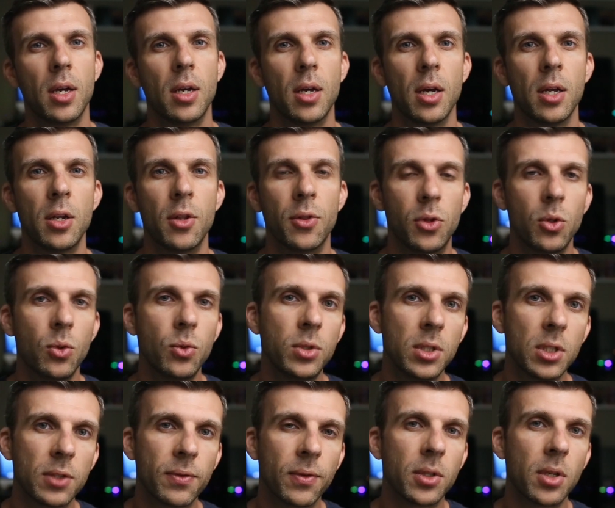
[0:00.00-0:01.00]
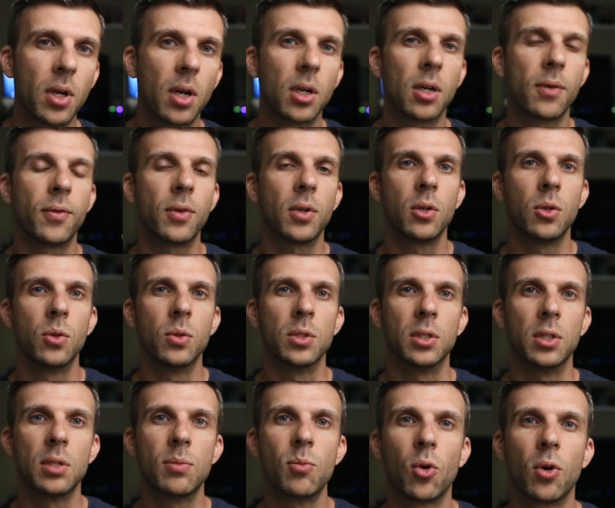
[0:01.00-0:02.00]
An enthusiast photographer who's a
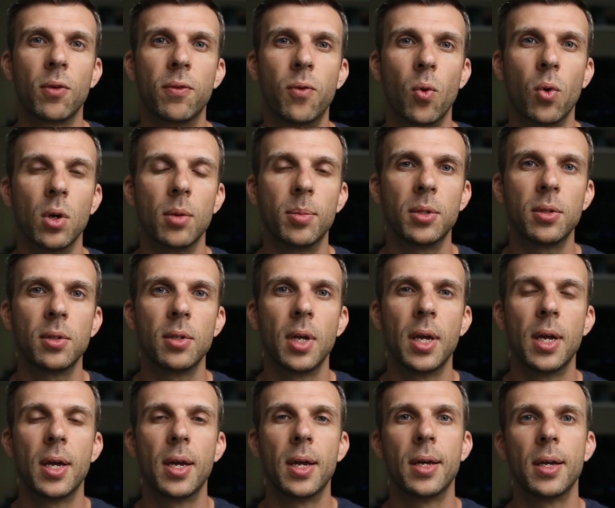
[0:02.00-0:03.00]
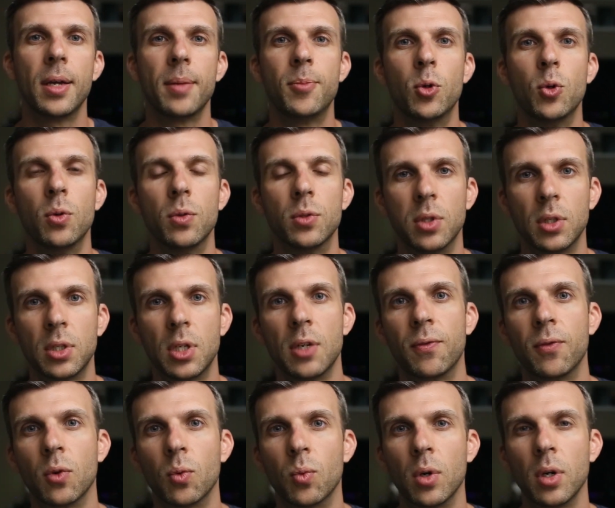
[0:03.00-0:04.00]
little more affordable, who's looking
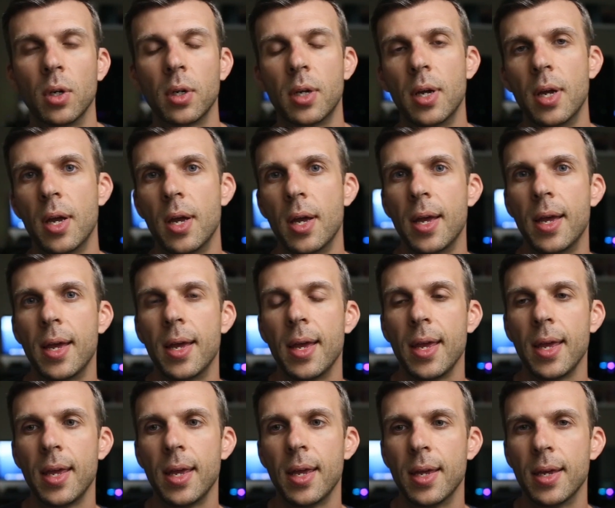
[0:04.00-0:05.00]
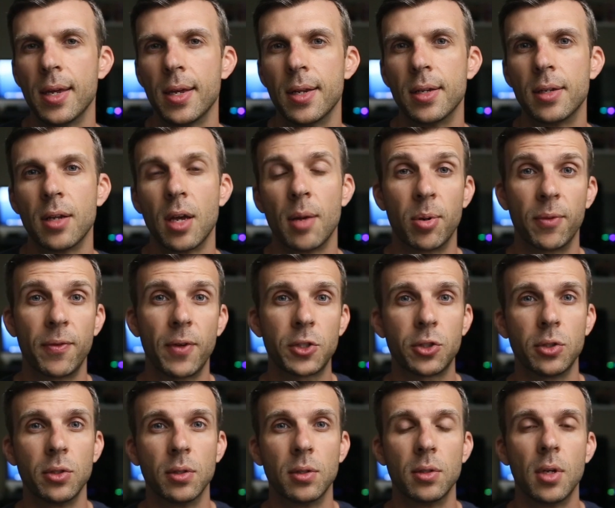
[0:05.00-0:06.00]
for work, and a
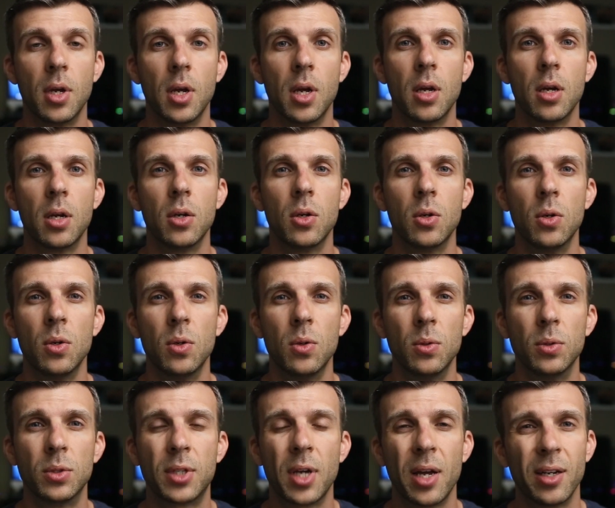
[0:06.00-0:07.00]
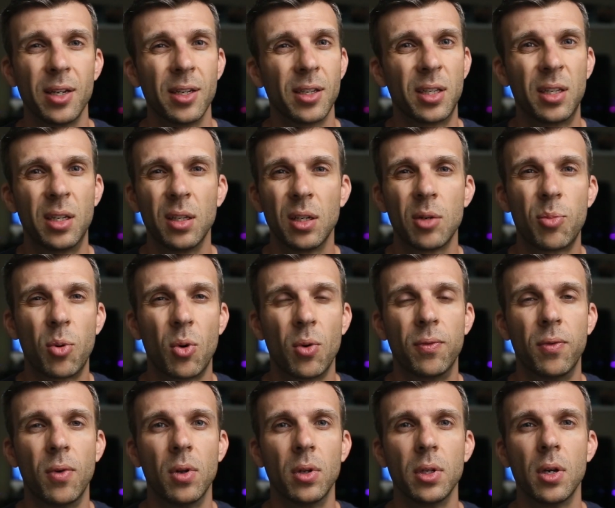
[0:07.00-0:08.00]
professional who's got a killer
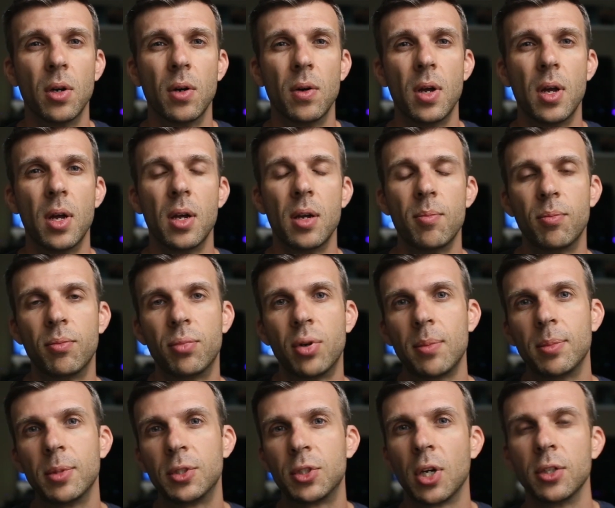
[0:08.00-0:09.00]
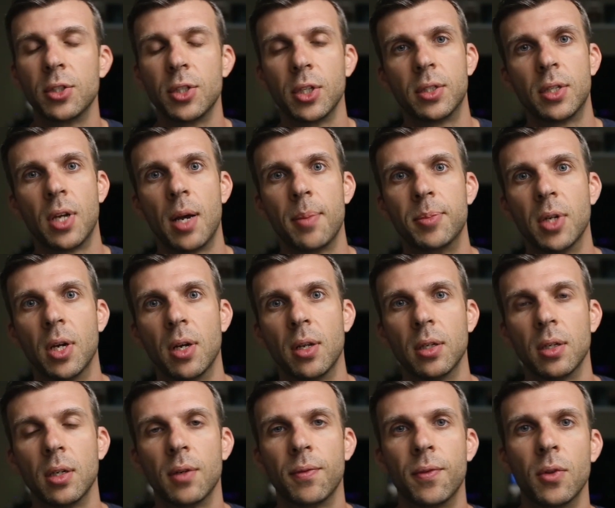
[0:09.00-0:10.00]
portfolio, probably charging top
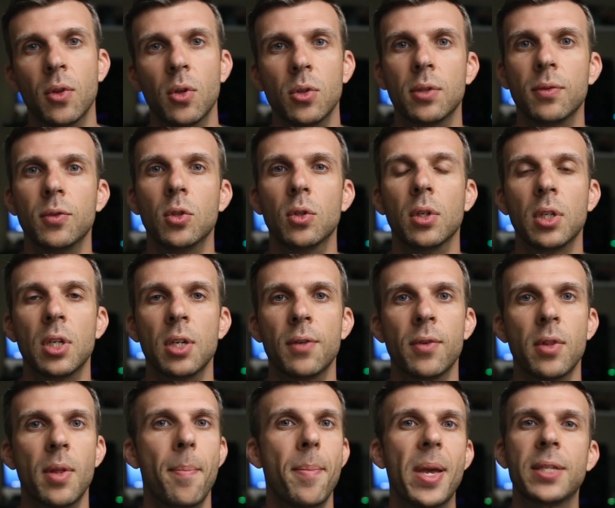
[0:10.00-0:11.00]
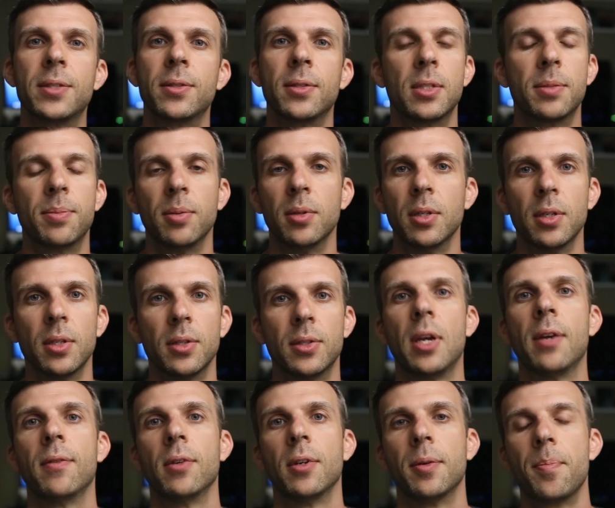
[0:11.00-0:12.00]
dollar for those of you looking for the best experience
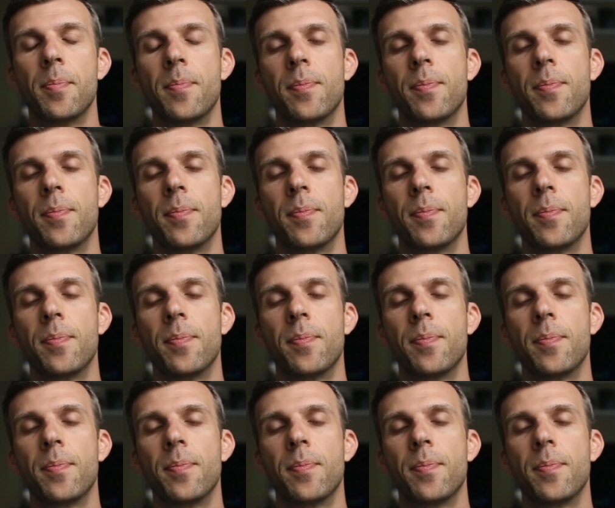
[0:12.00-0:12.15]
ever.